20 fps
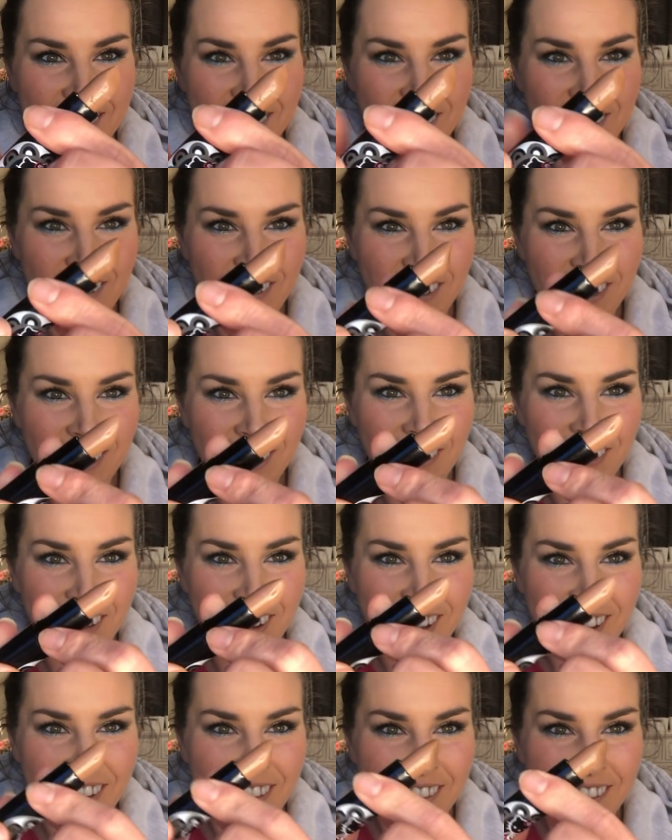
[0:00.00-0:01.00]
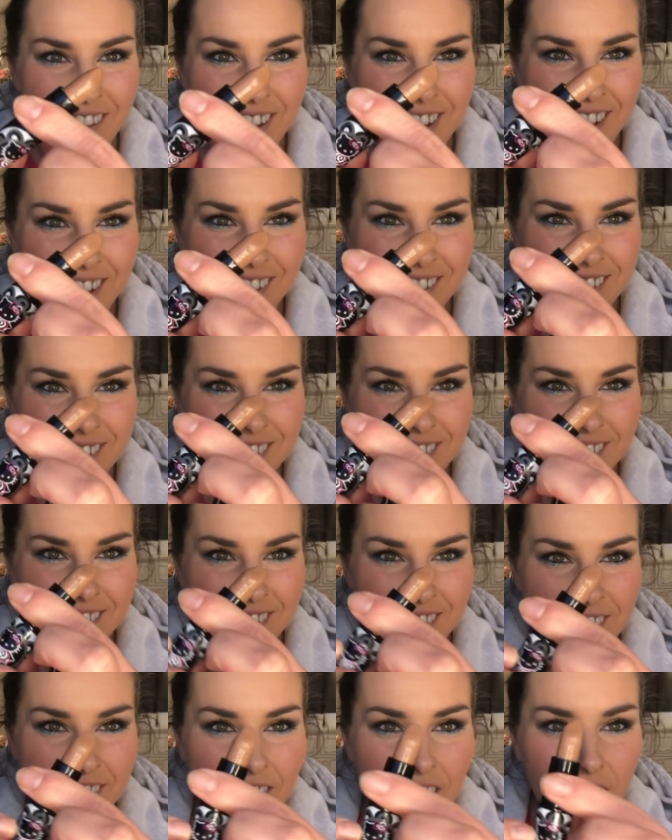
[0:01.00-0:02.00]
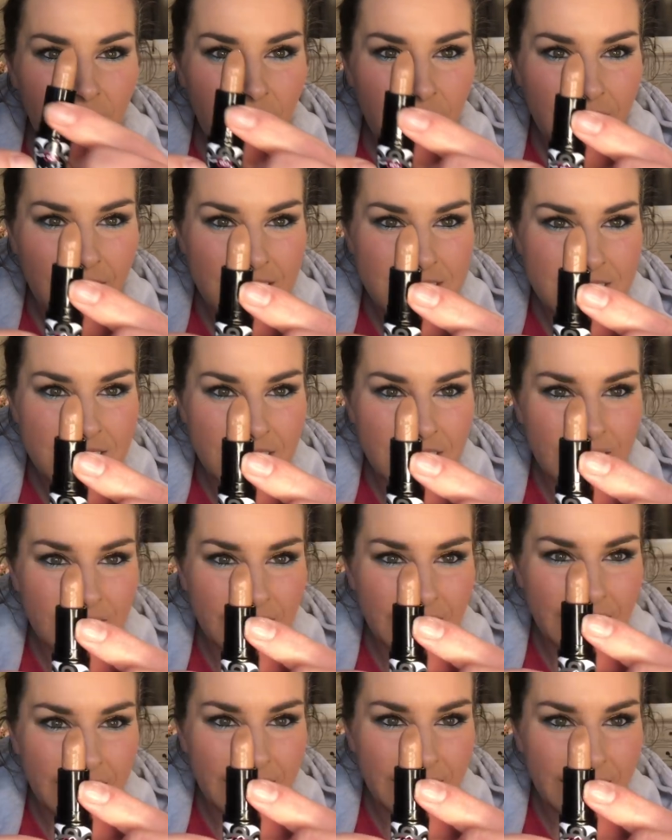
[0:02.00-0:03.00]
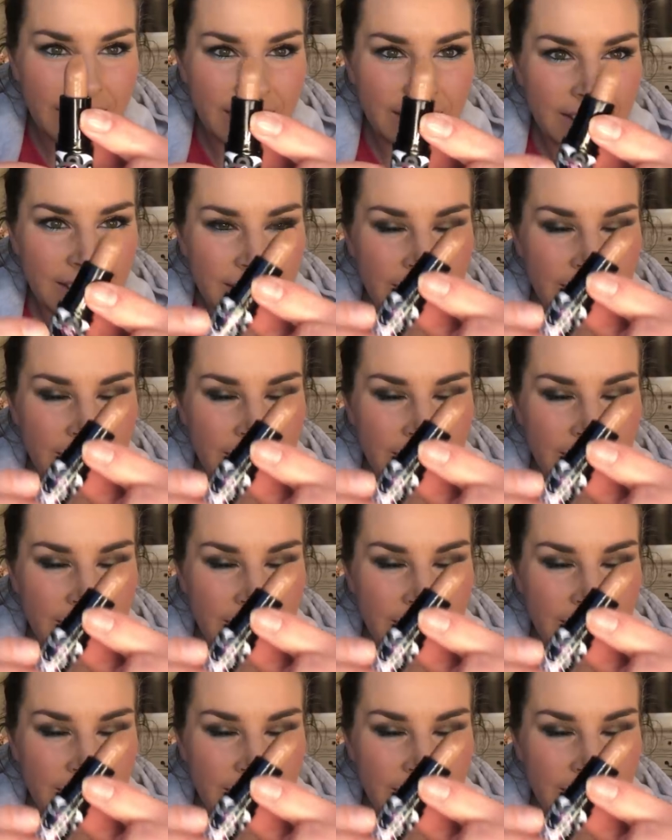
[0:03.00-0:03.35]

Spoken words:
Oh, look at that. Oh, look, there's a little kitty.